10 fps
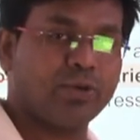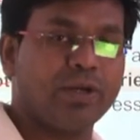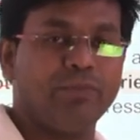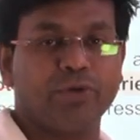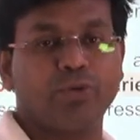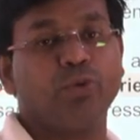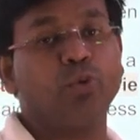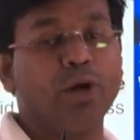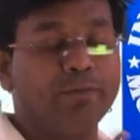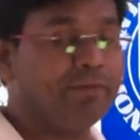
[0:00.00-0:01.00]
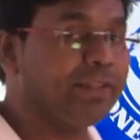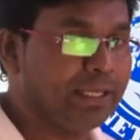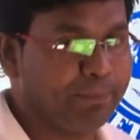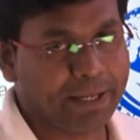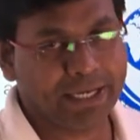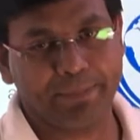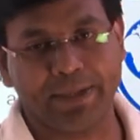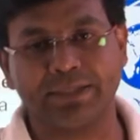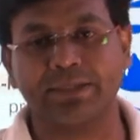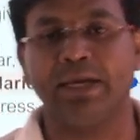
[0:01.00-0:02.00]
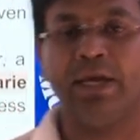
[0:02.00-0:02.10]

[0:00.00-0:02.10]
Okay, we should do away with the impediments.